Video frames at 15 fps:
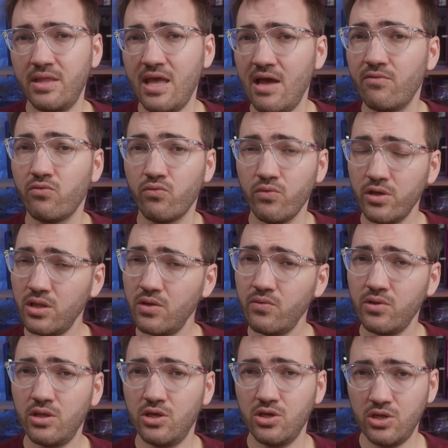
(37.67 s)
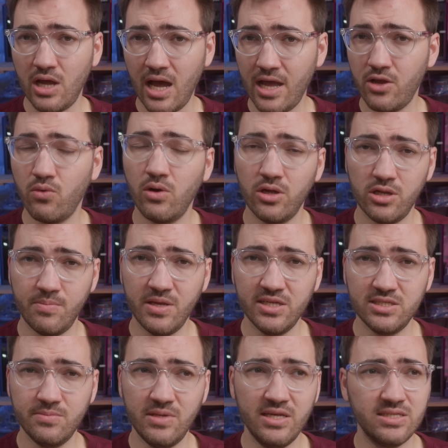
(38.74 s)
they have really, really good high quality
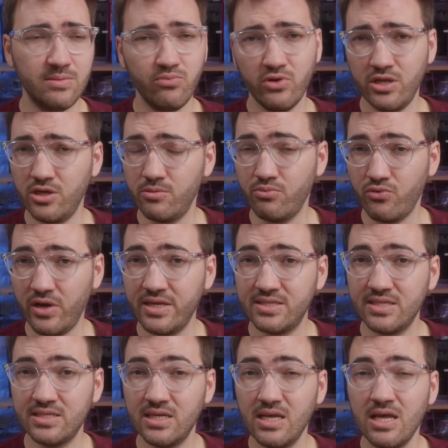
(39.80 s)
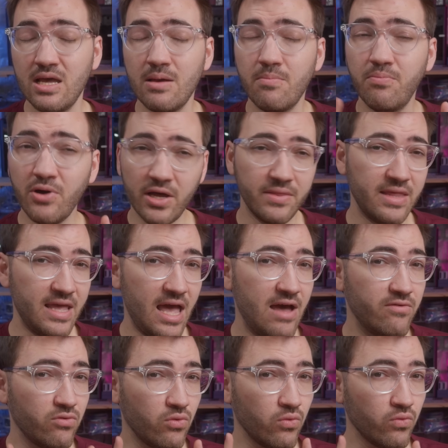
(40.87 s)
PCBs at pretty good prices but they
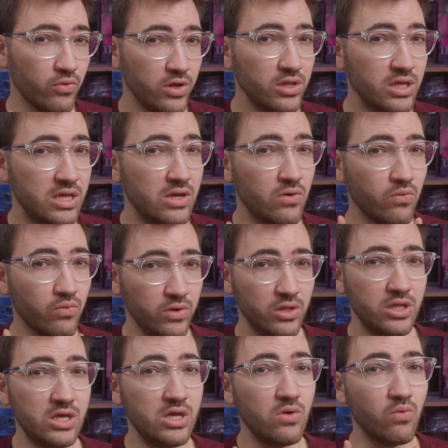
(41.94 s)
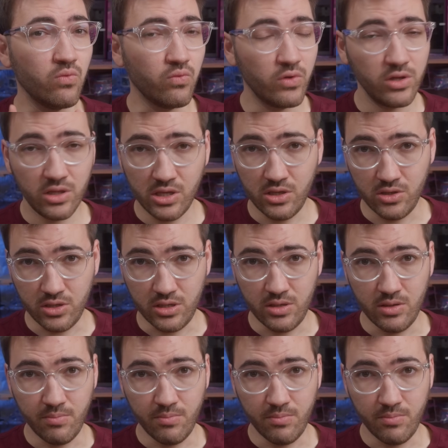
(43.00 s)
have really, really, really good